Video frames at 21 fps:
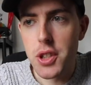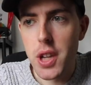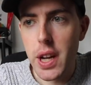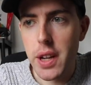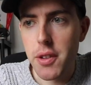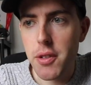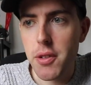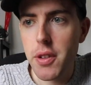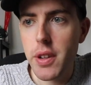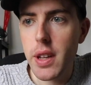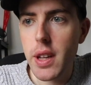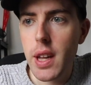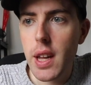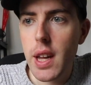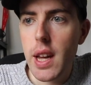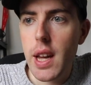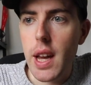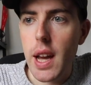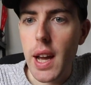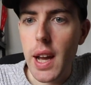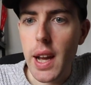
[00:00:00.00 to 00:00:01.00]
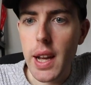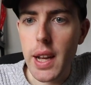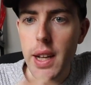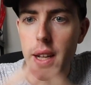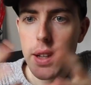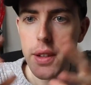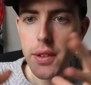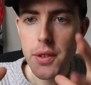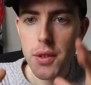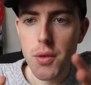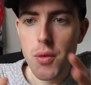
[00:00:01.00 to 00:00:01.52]
January.
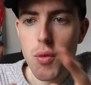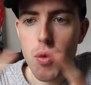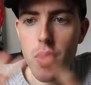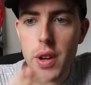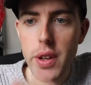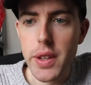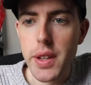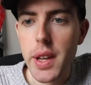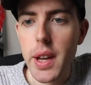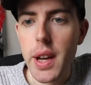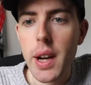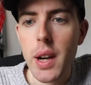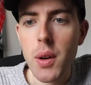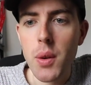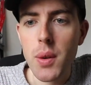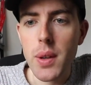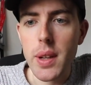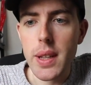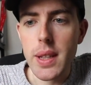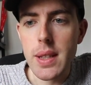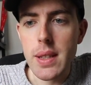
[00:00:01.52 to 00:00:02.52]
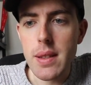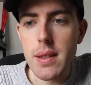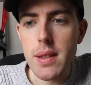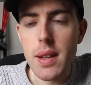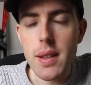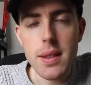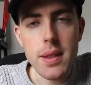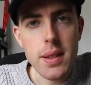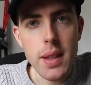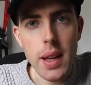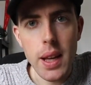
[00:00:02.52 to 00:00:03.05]
And right now
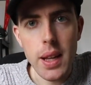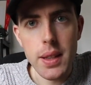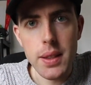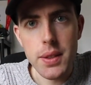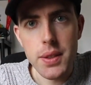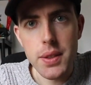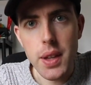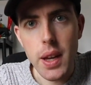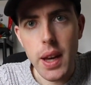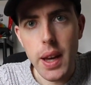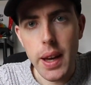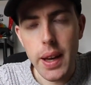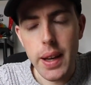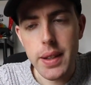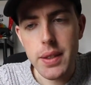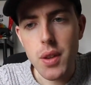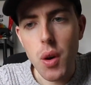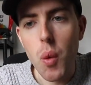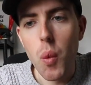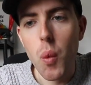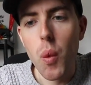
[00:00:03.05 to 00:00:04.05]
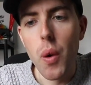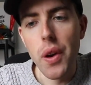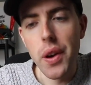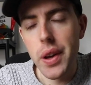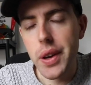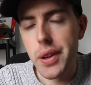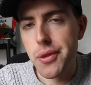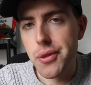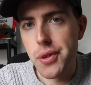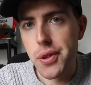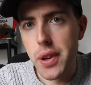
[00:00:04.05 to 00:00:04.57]
it stands at
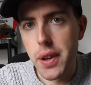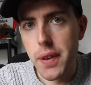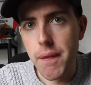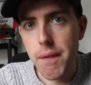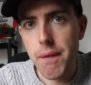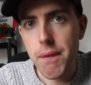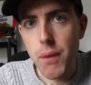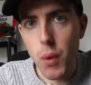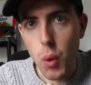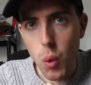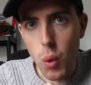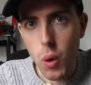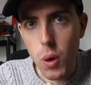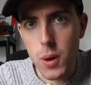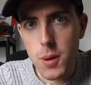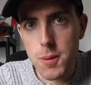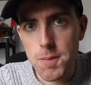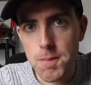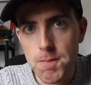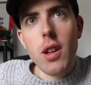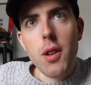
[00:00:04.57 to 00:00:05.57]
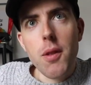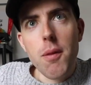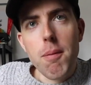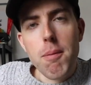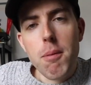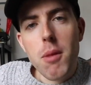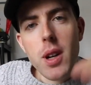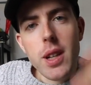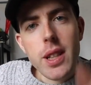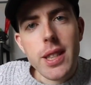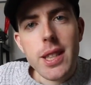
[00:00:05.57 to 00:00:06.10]
104.
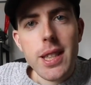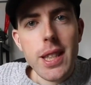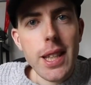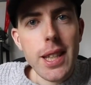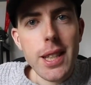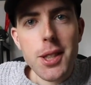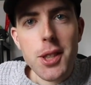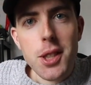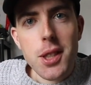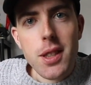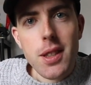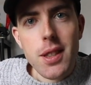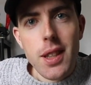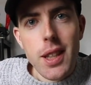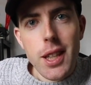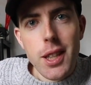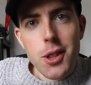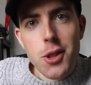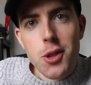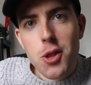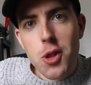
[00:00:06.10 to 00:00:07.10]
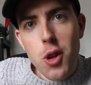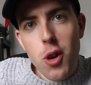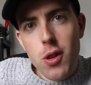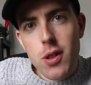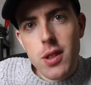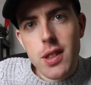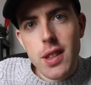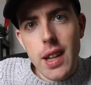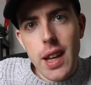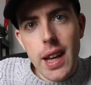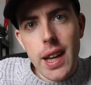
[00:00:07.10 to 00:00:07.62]
My season is
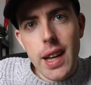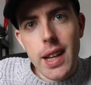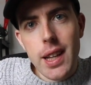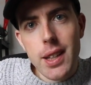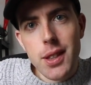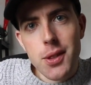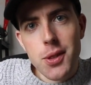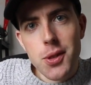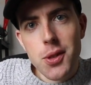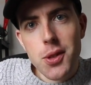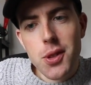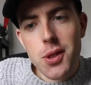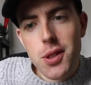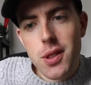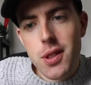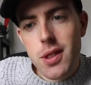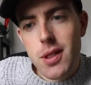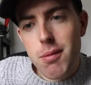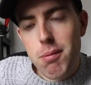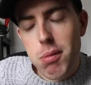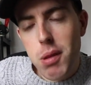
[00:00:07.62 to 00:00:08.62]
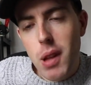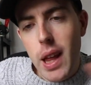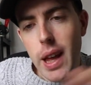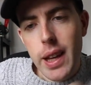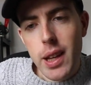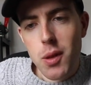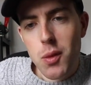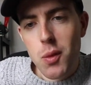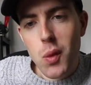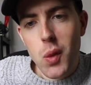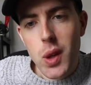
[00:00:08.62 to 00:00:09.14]
not as
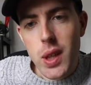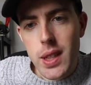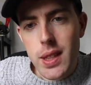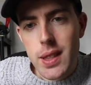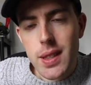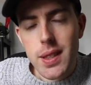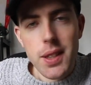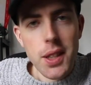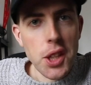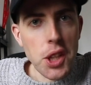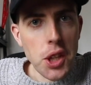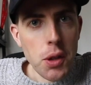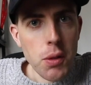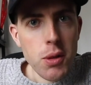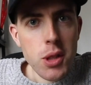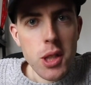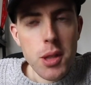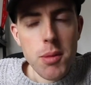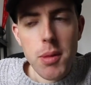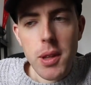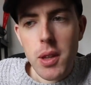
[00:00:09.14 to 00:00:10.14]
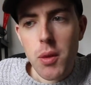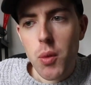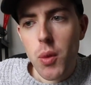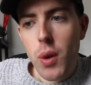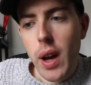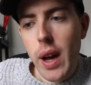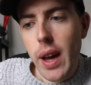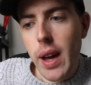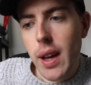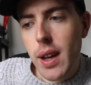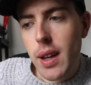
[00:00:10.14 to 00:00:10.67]
black and white as it used to be,
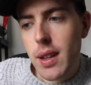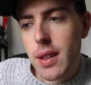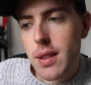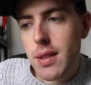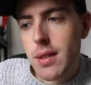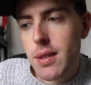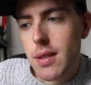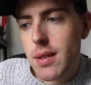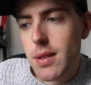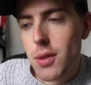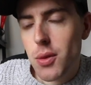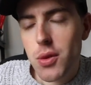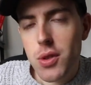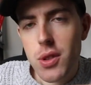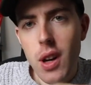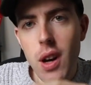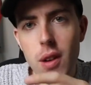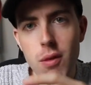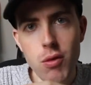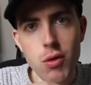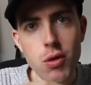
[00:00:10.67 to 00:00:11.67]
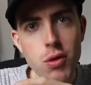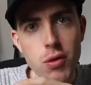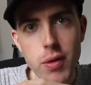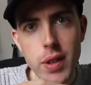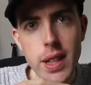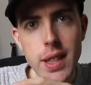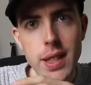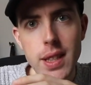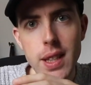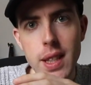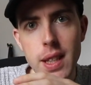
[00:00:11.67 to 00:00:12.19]
where you start road
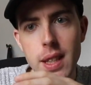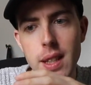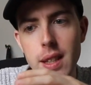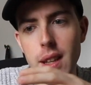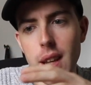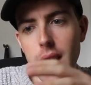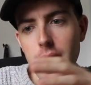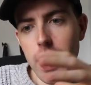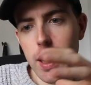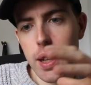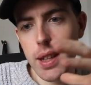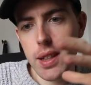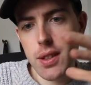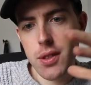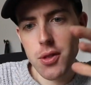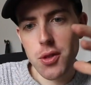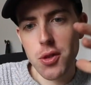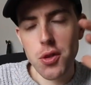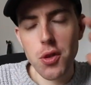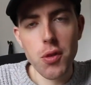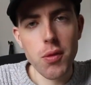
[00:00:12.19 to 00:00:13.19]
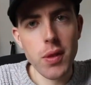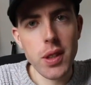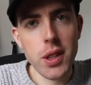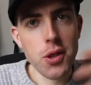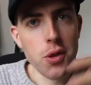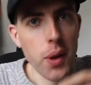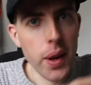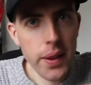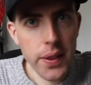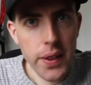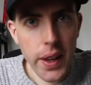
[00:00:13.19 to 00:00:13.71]
racing and you don't really
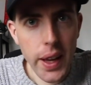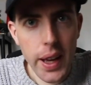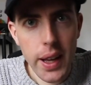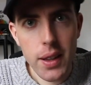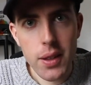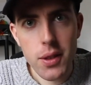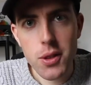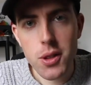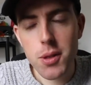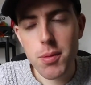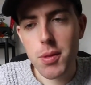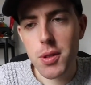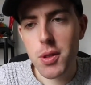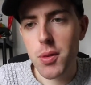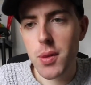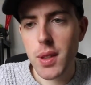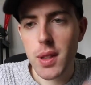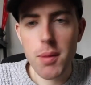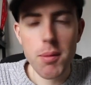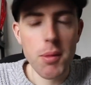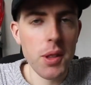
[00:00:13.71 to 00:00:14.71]
do anything else between the